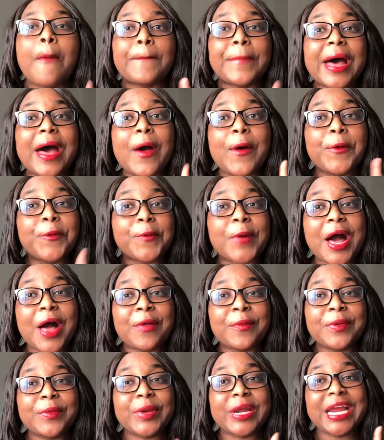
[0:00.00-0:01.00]
But
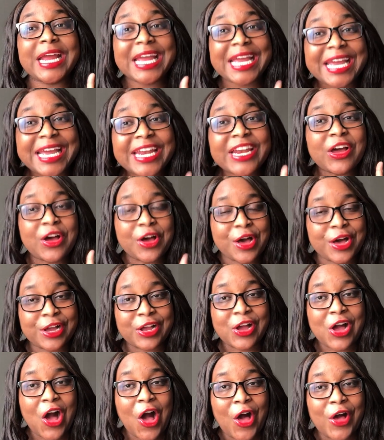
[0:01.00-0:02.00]
while we were in
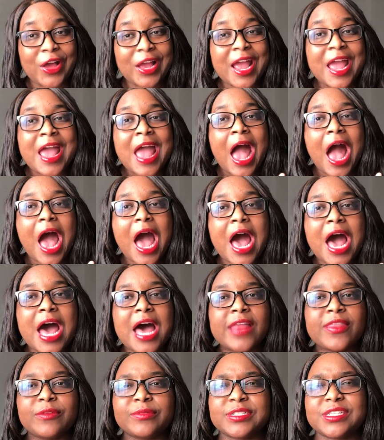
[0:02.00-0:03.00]
Hong Kong,
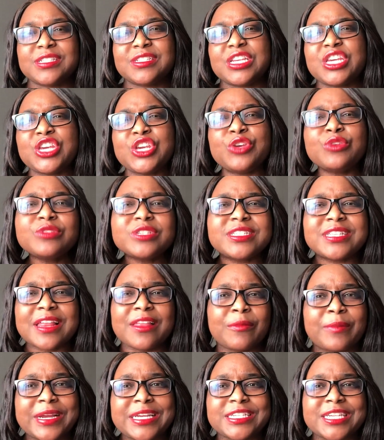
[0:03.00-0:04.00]
uh, there was this huge
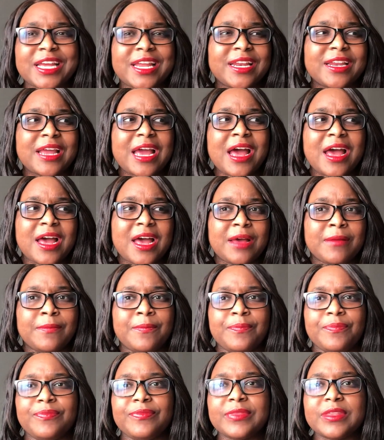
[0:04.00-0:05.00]
celebration.
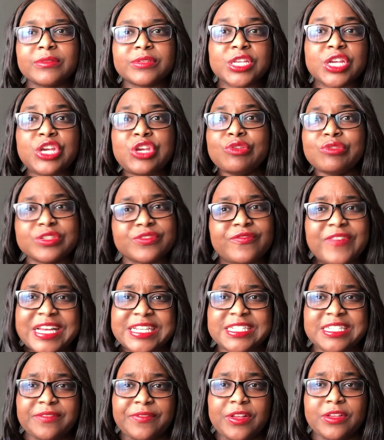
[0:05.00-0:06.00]
Um, there was a huge
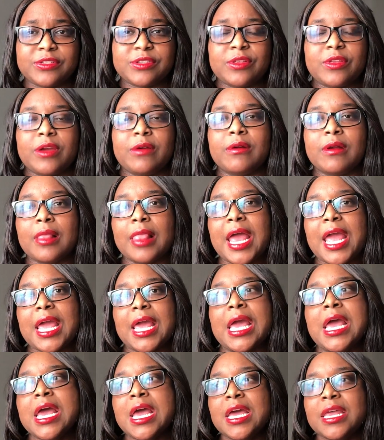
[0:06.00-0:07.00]
festival, so there were like
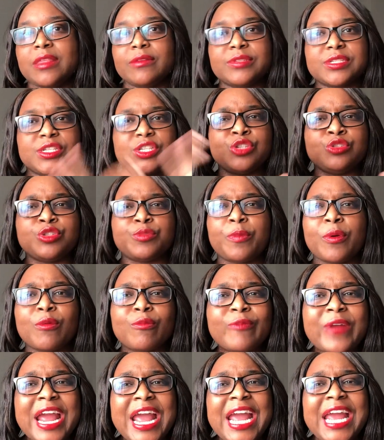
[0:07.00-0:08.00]
there was this huge
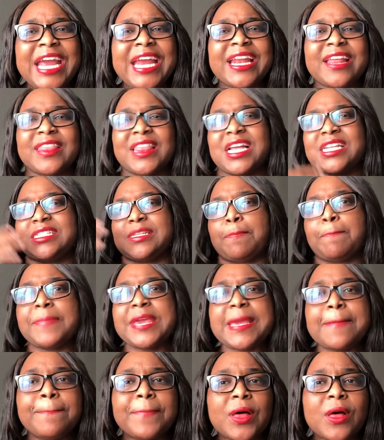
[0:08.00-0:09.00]
parade and lots of
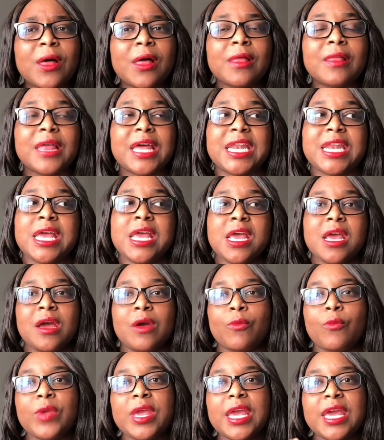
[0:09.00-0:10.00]
people, and
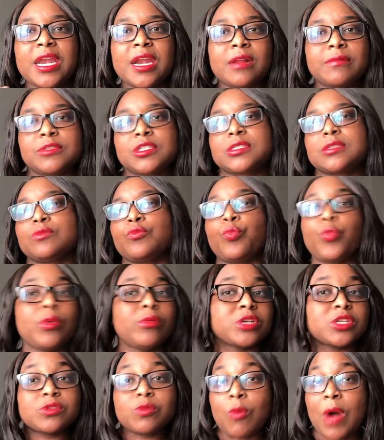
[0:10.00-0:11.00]
we ended up just we
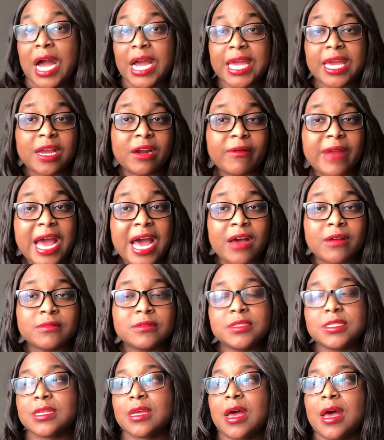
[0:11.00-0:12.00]
were just walking
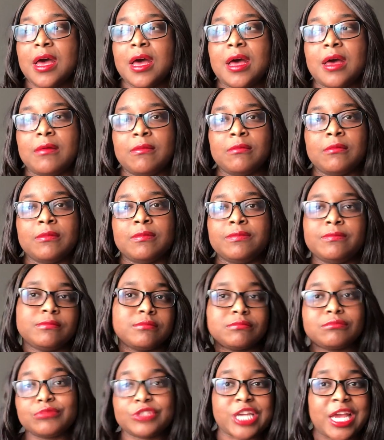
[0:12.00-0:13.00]
around, um,
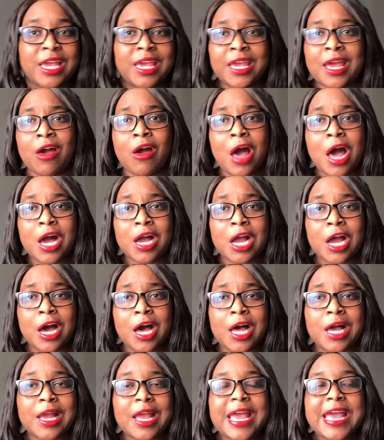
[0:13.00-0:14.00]
checking out Hong
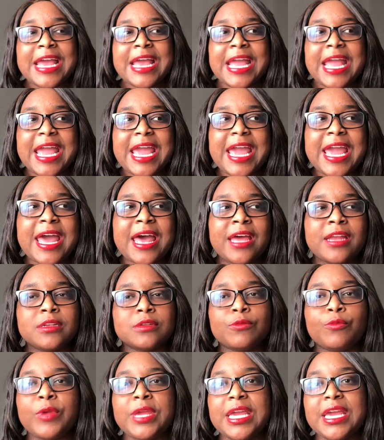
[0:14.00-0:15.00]
Kong,
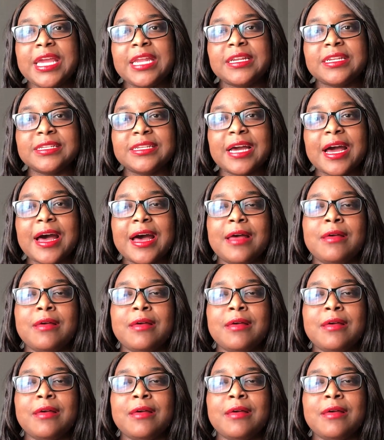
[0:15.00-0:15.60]
and we ended up.